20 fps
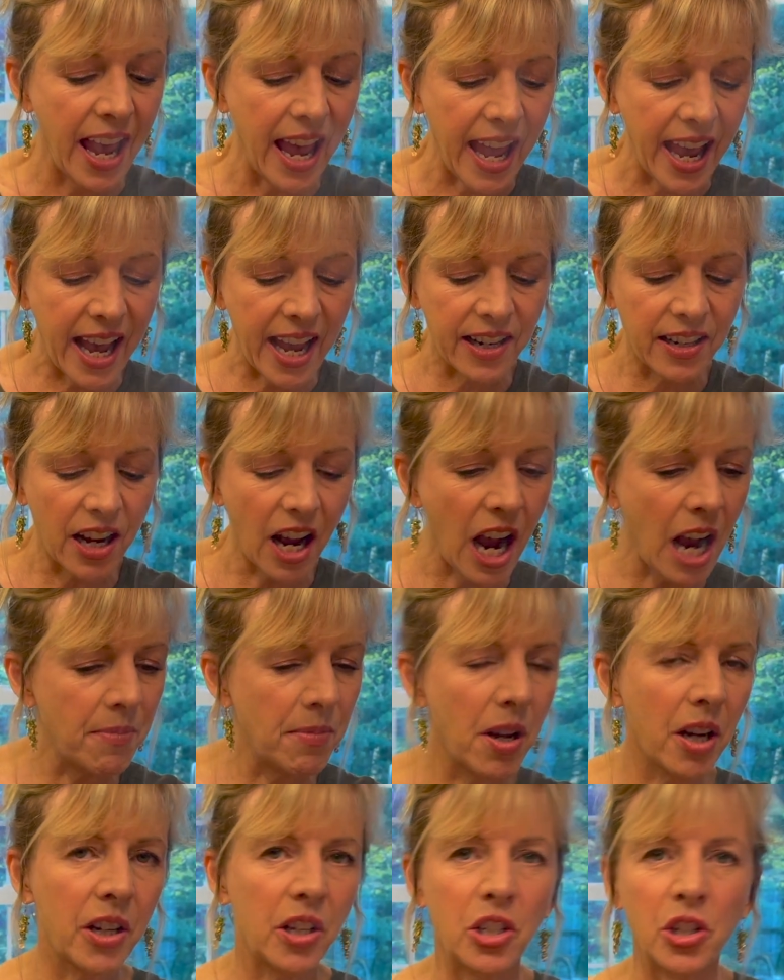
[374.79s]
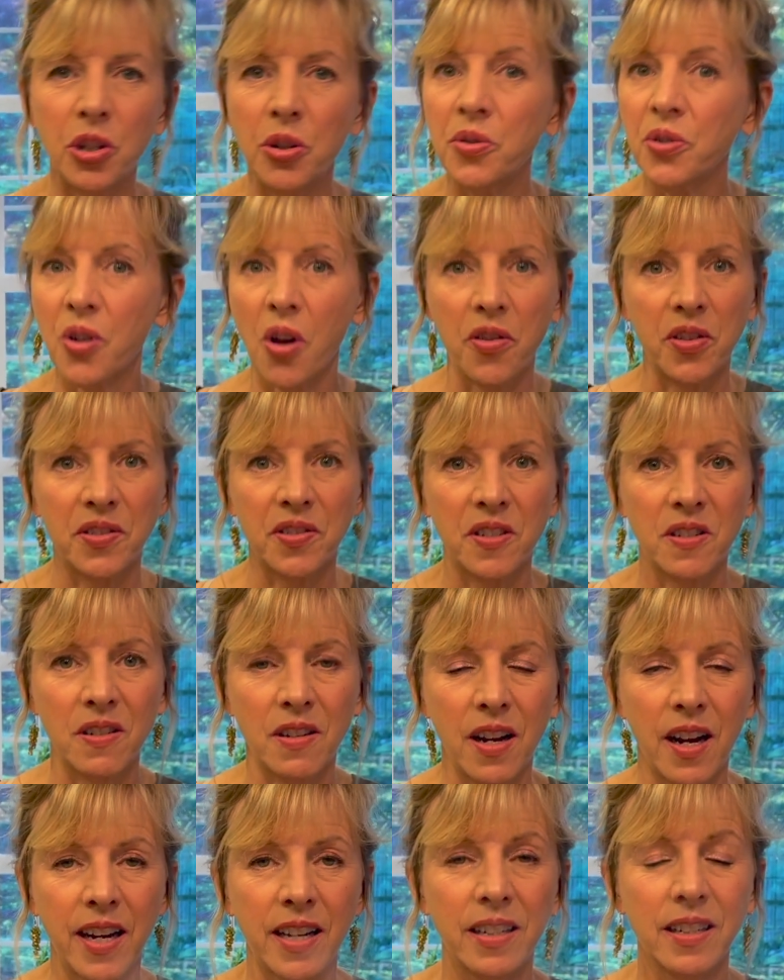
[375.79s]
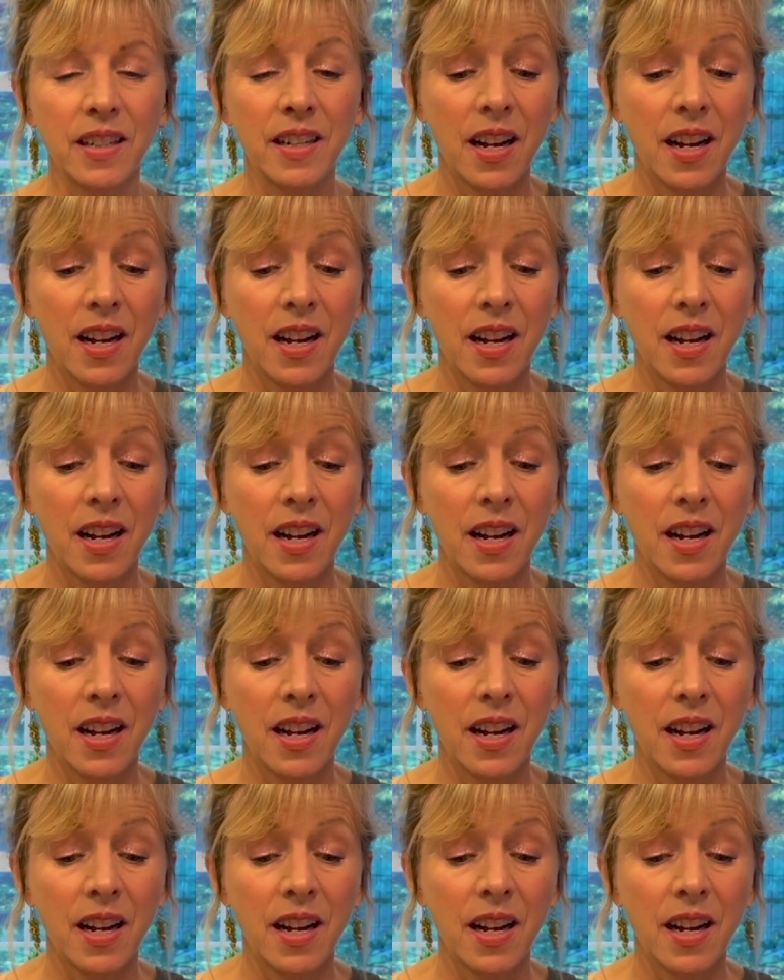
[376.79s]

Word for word: and I'm not gonna use all this tonight.